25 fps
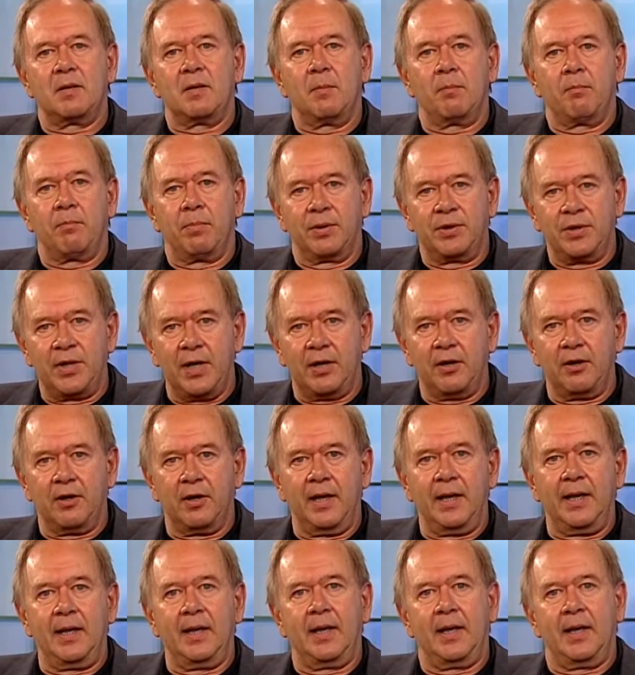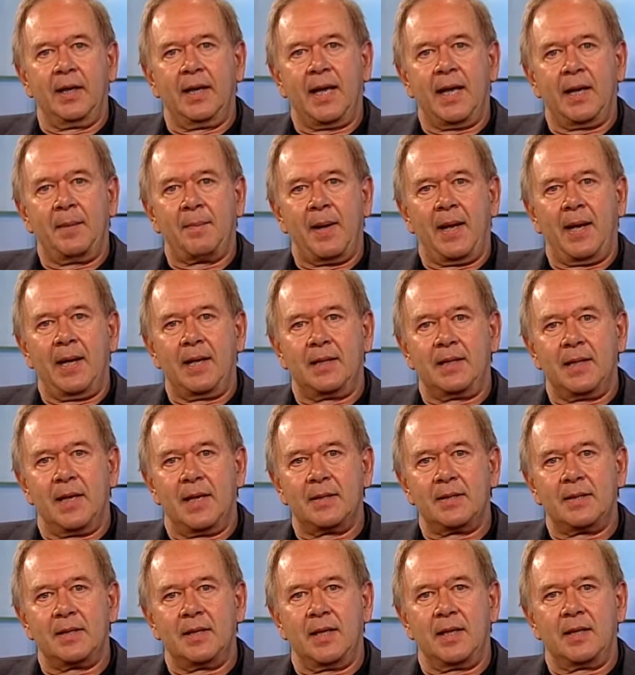particularly an antibody
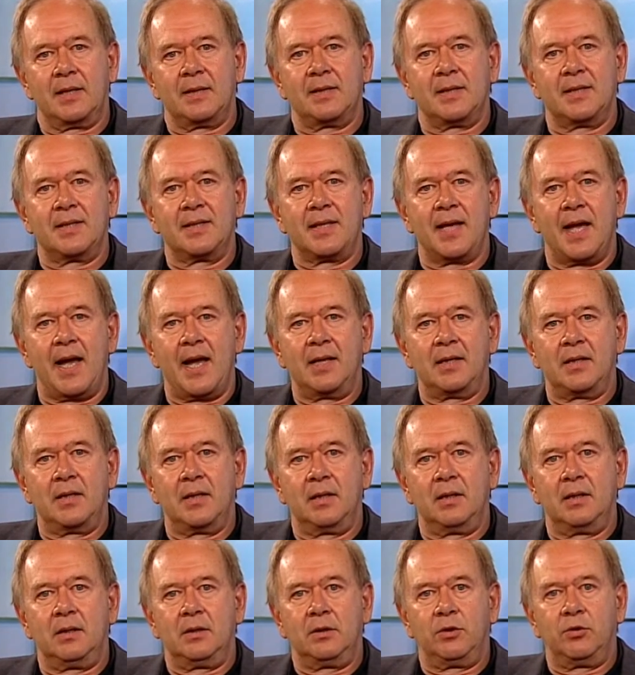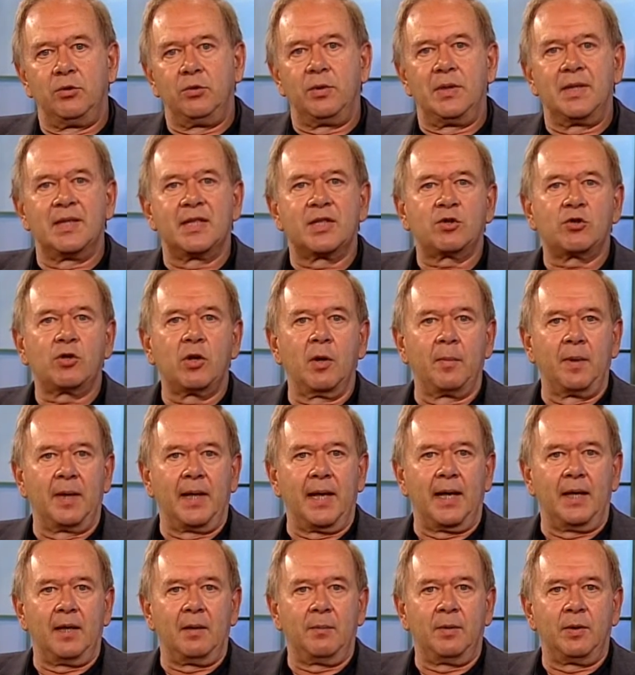test that is designed to
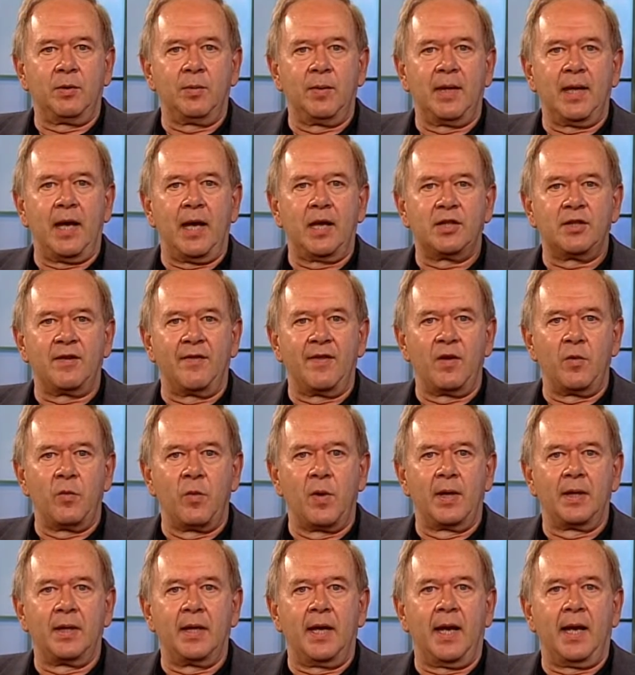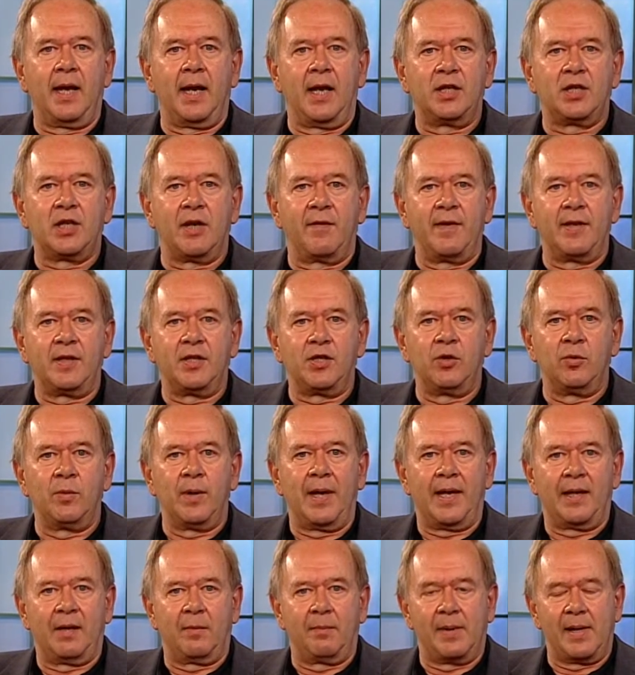discriminate between HIV-1 and HIV-2
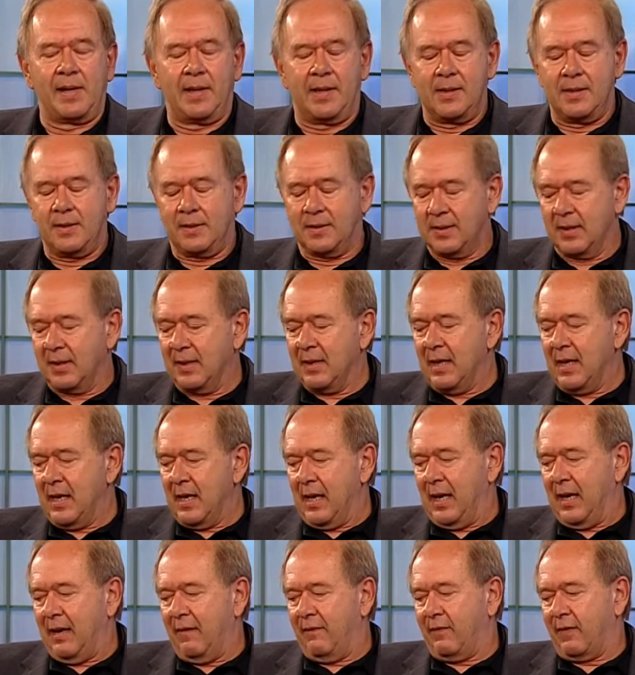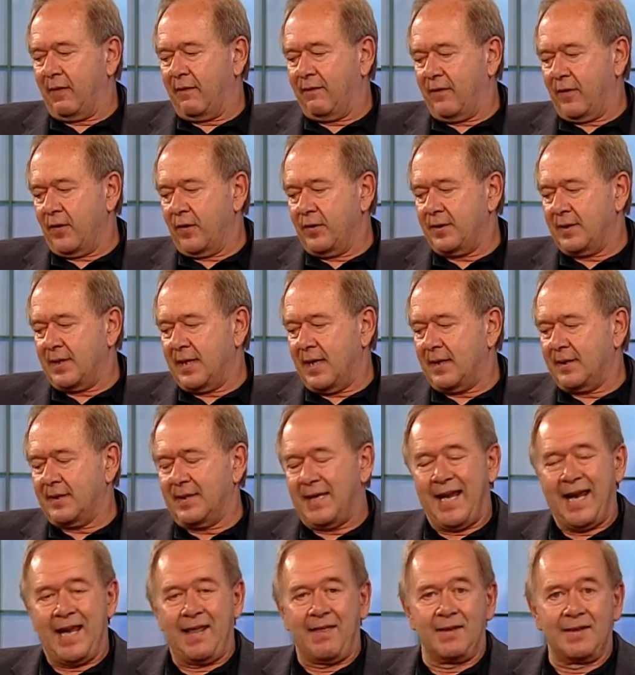antibodies. If the first test
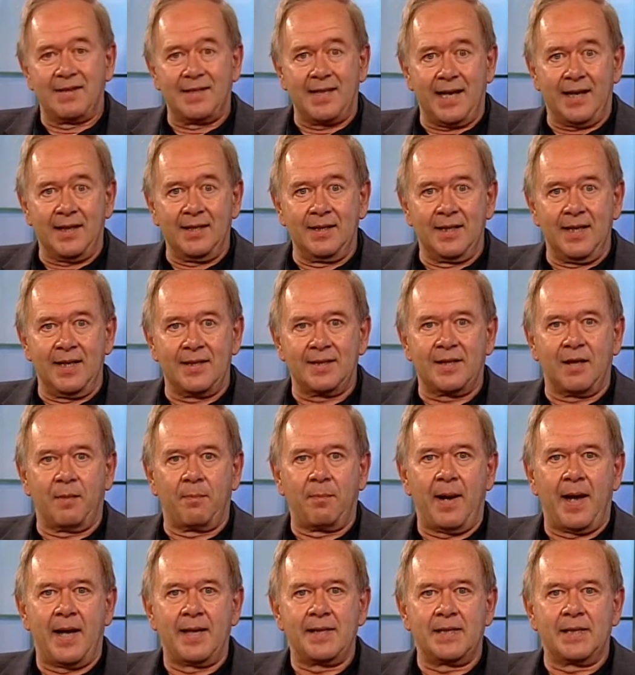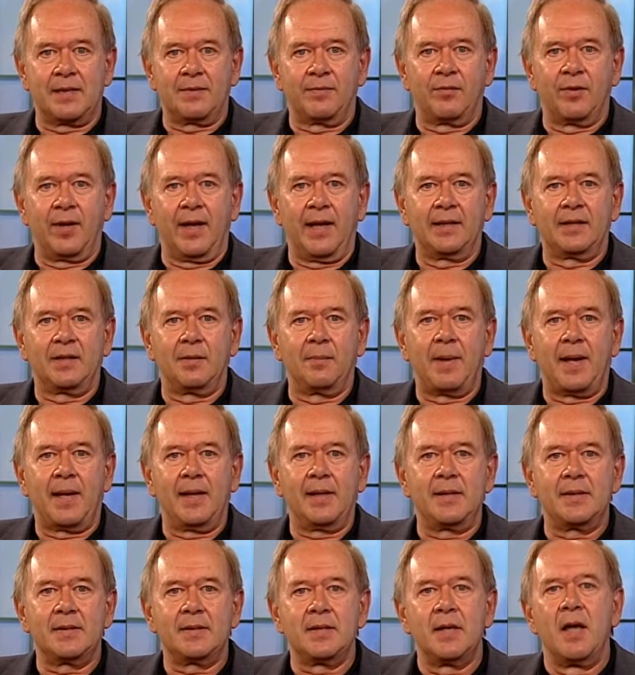and the second test are positive for
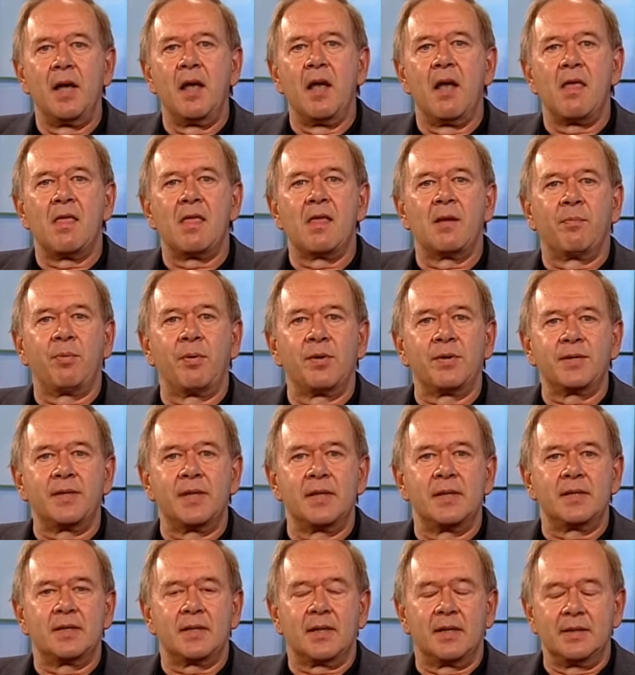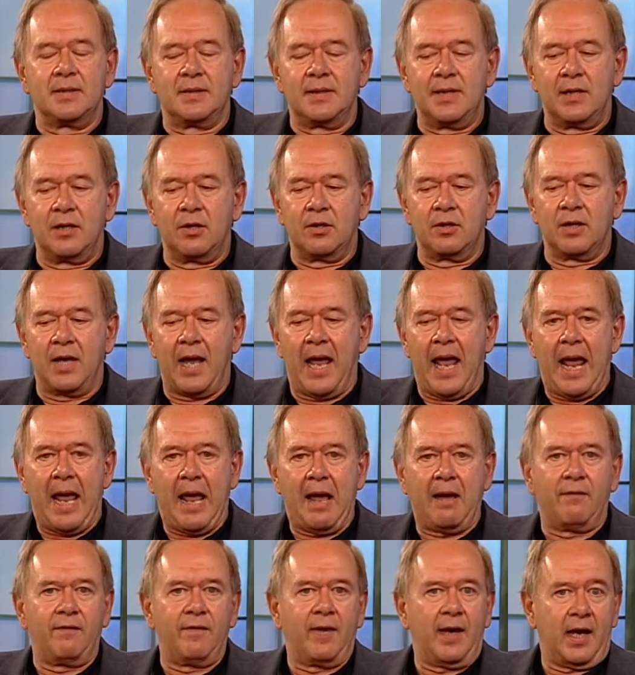antibodies, the person is considered to
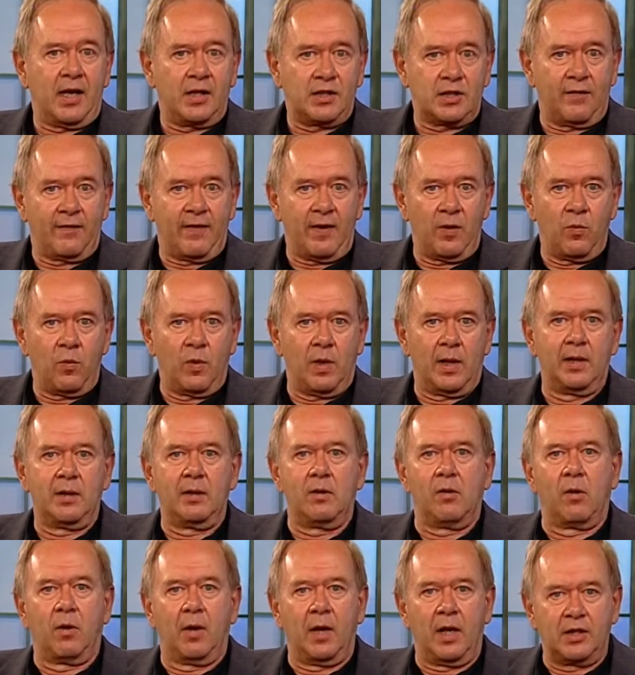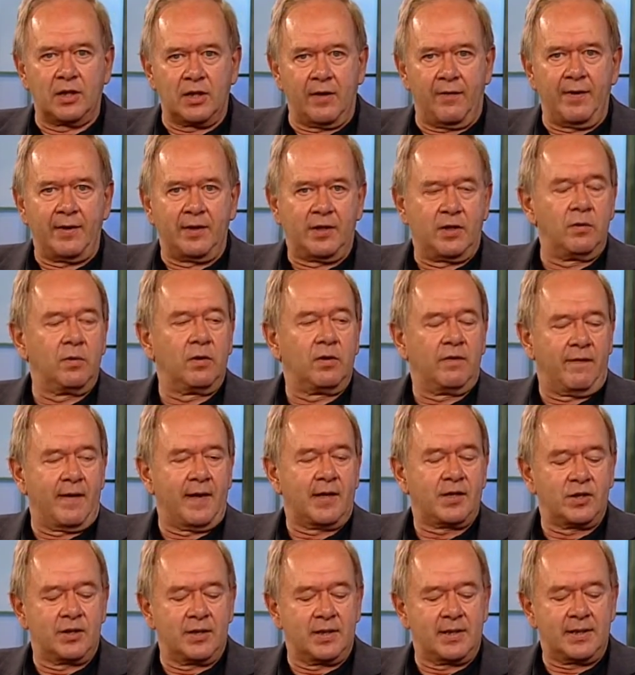have HIV-1 or HIV-2
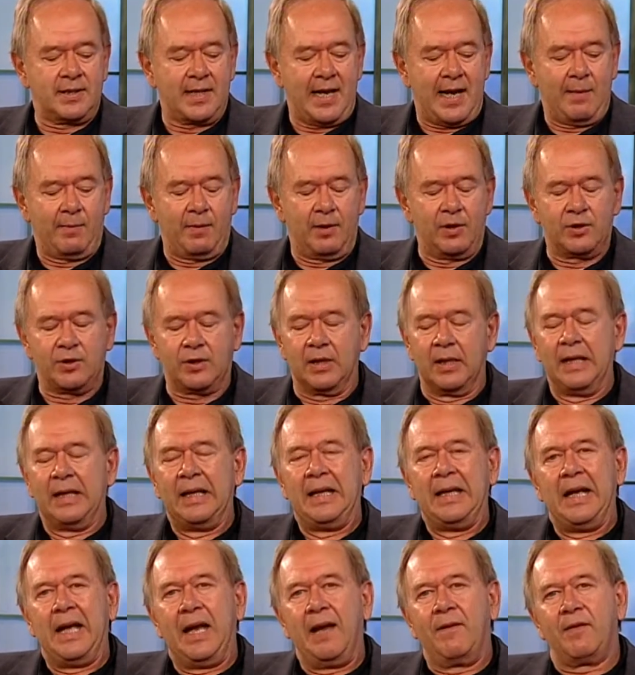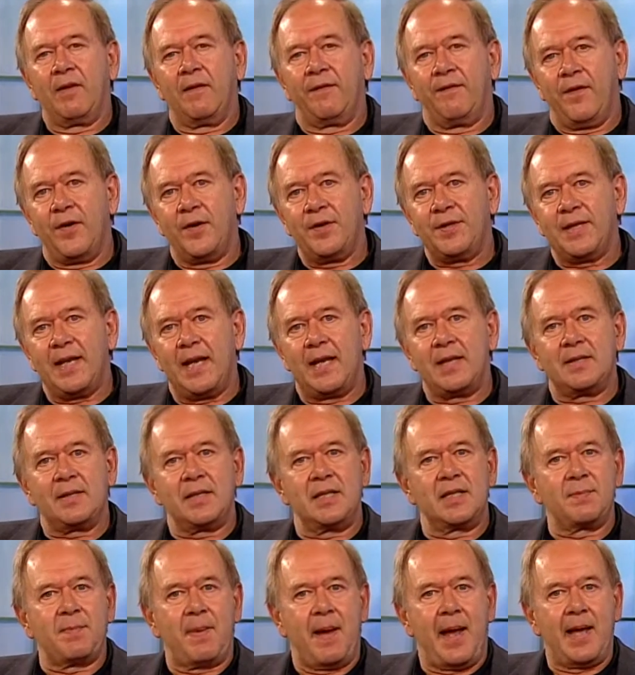infection established. If the first test
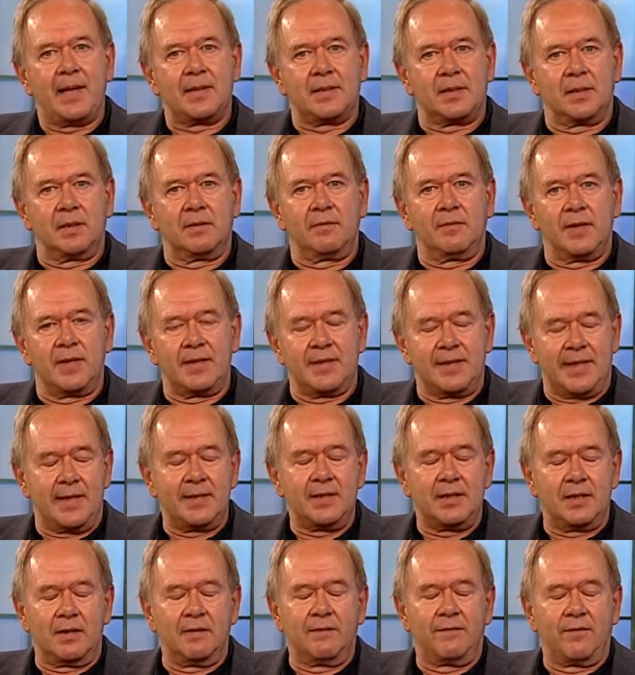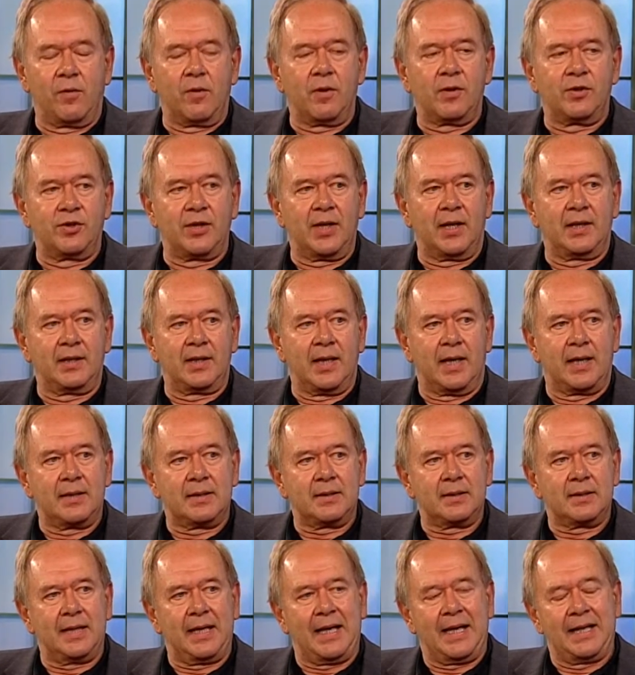is positive, the sensitive fourth gen
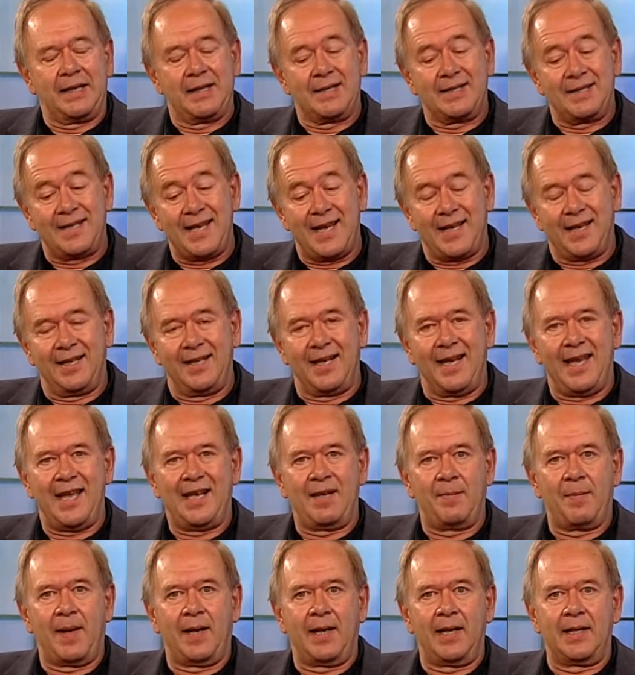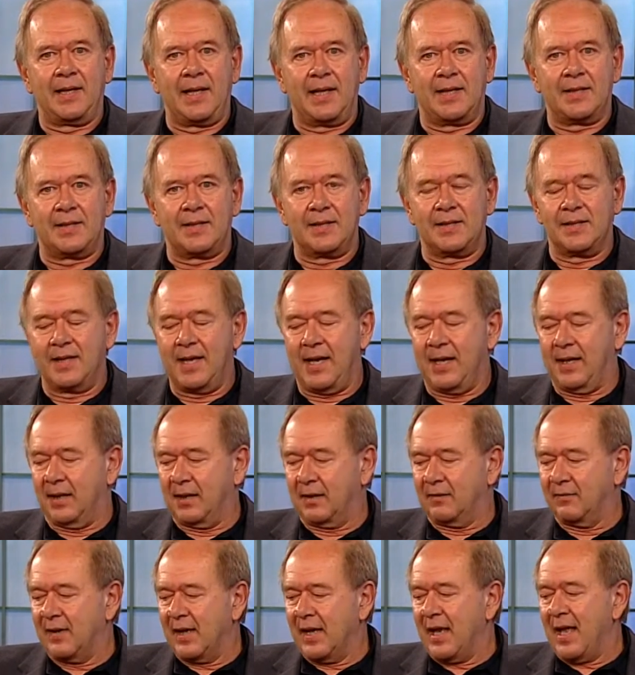test, and the second antibody test is negative,